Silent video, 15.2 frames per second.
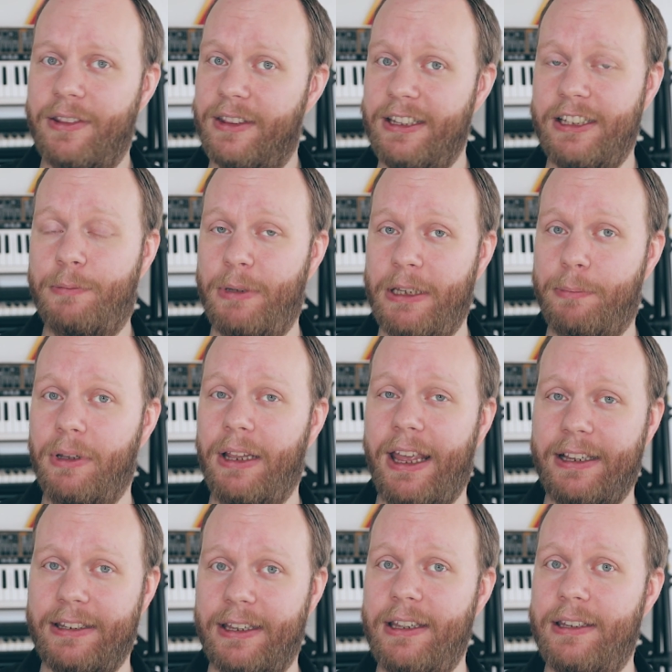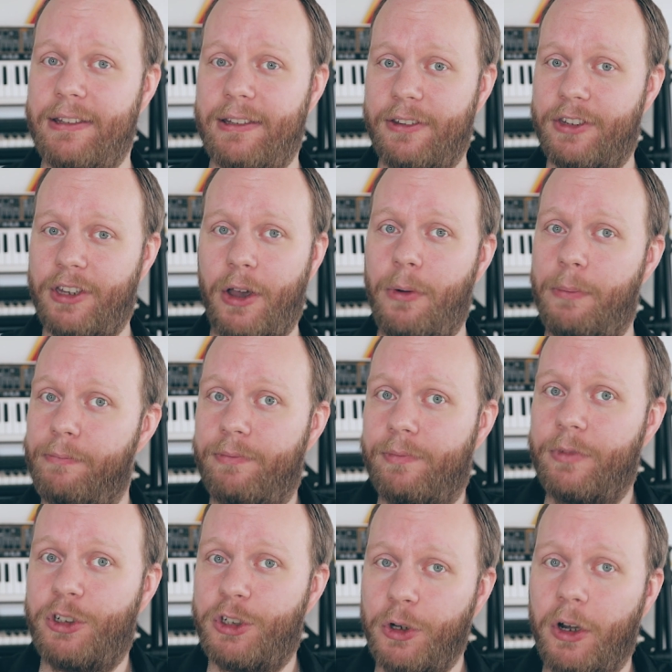These people exist, so
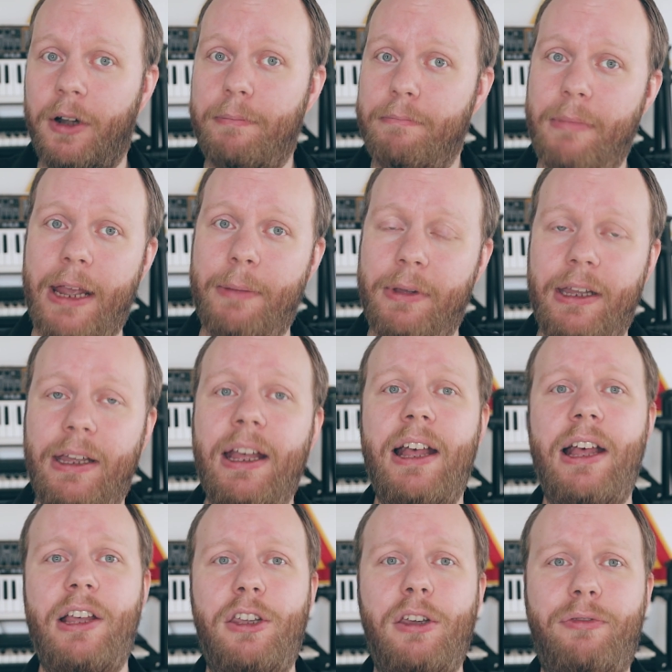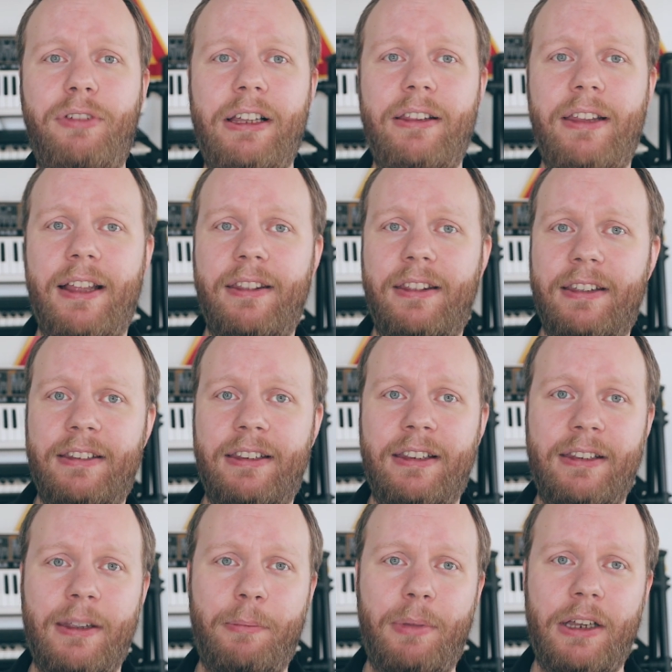sure, maybe you feel that this
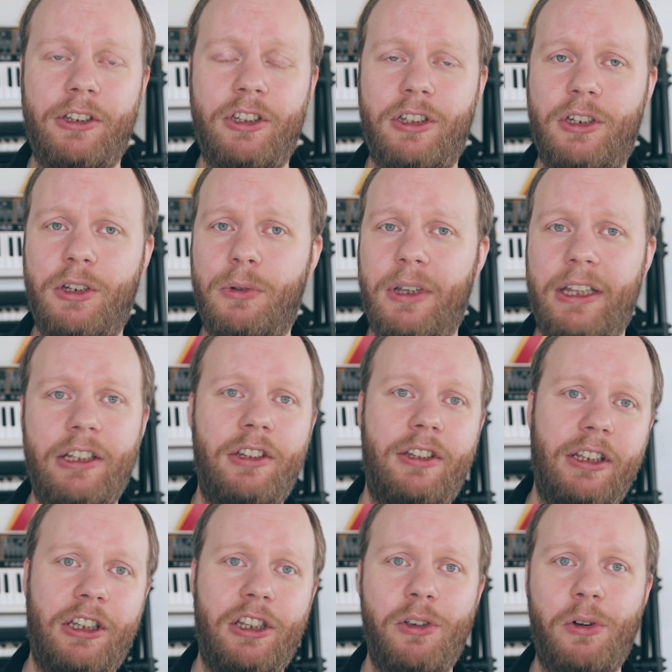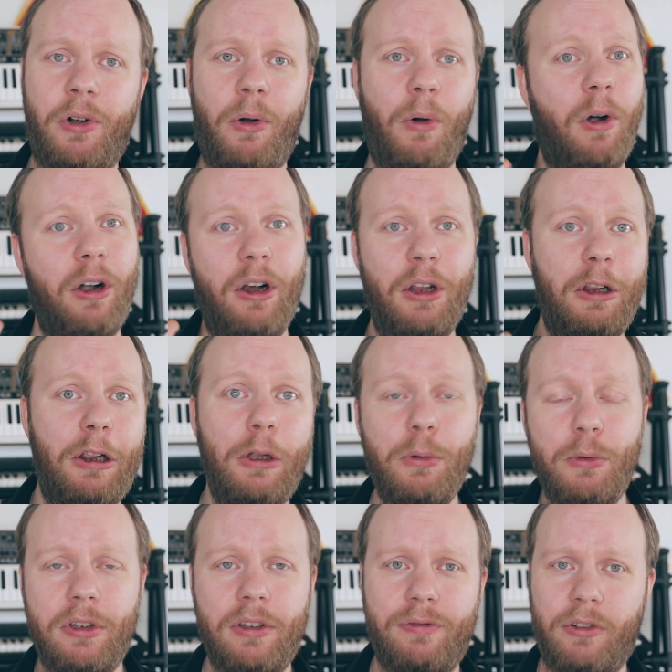is a bit too insecure or
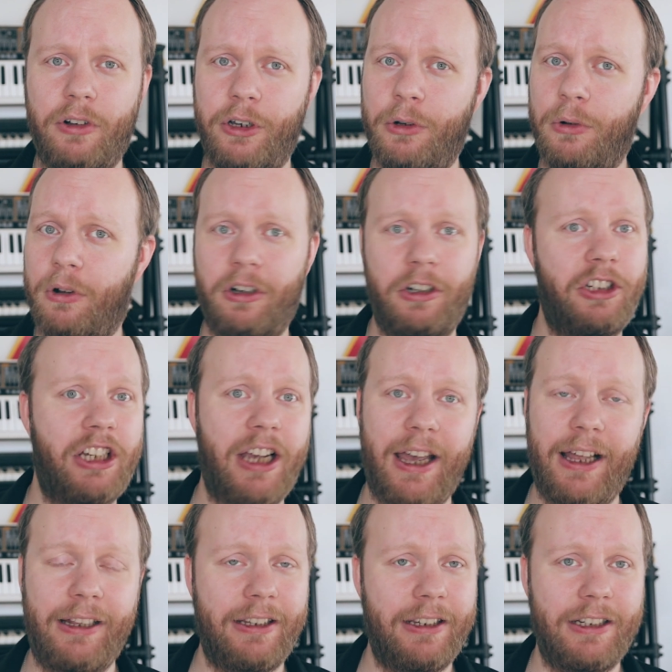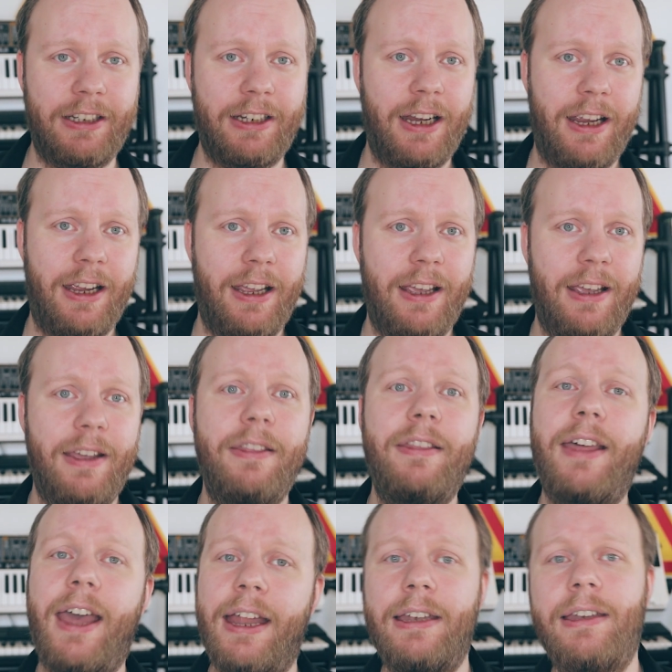loose for you or childish.
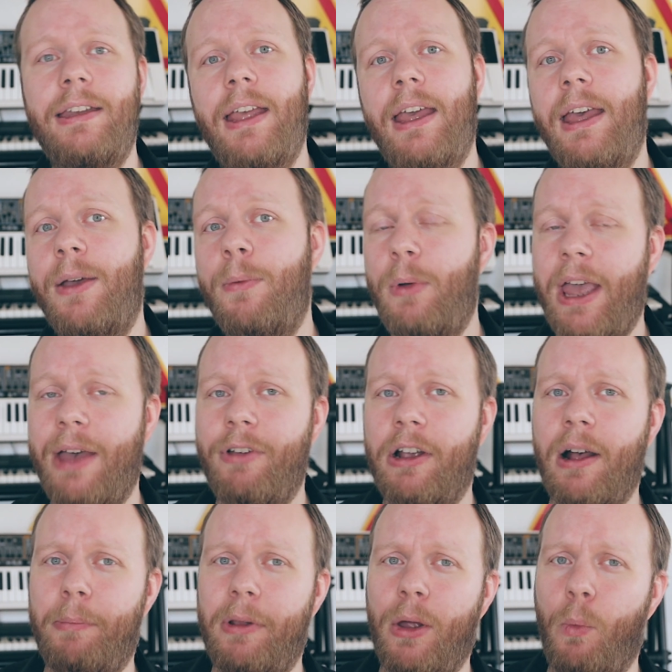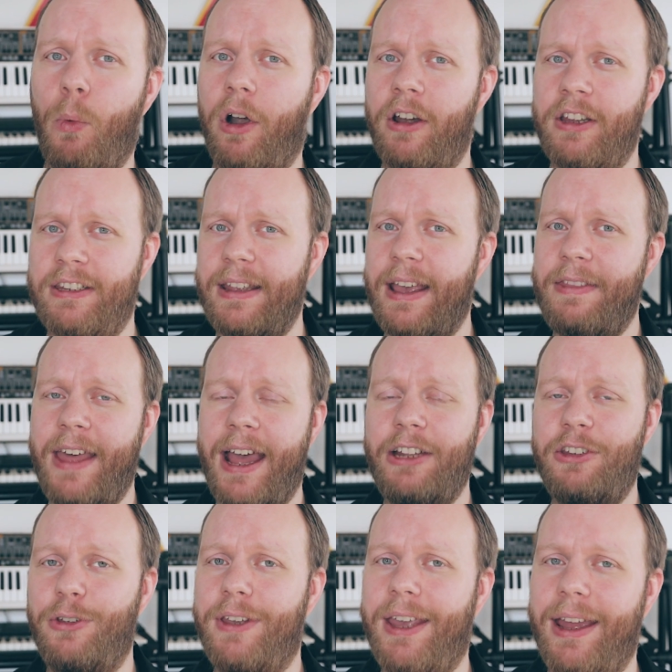Then we have a couple of words
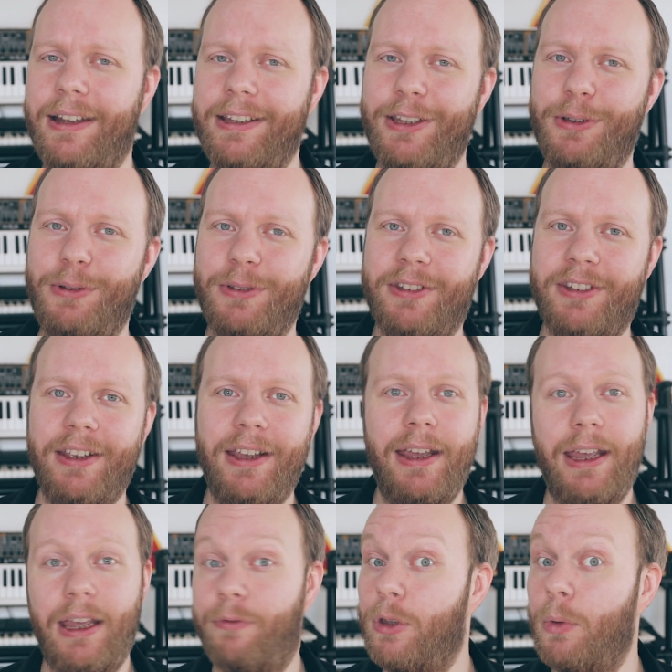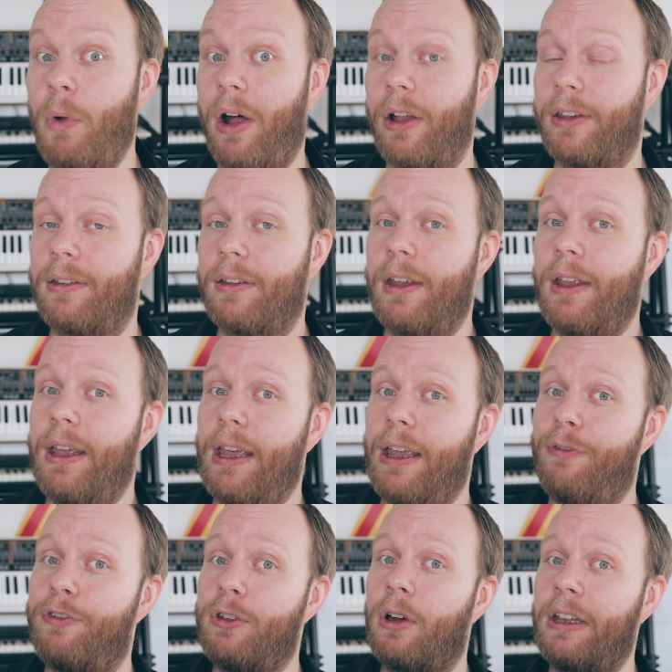that you can use if you want.
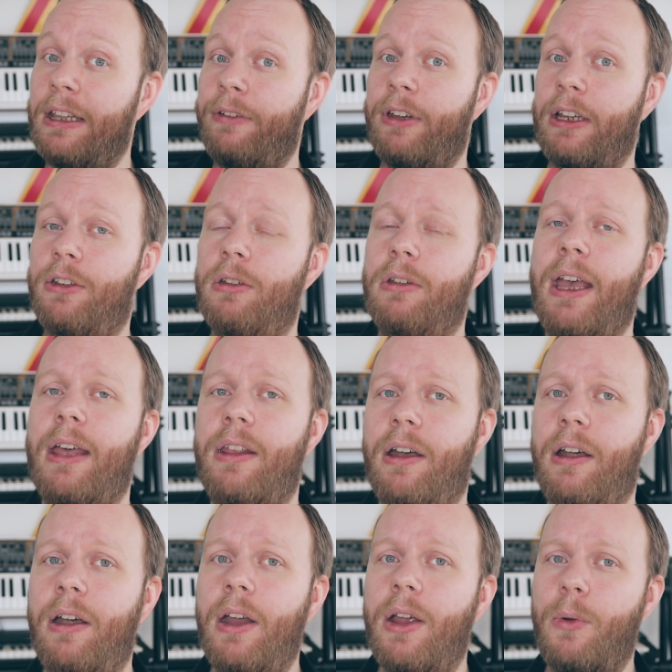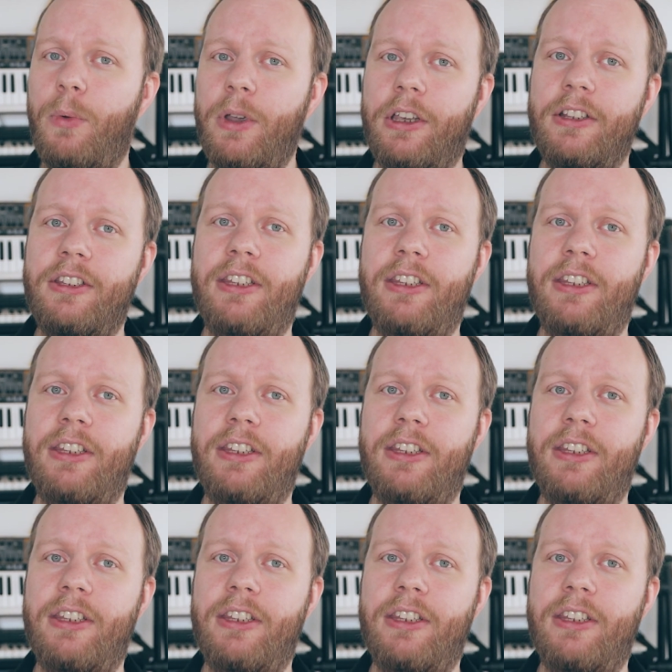If you're living together, we could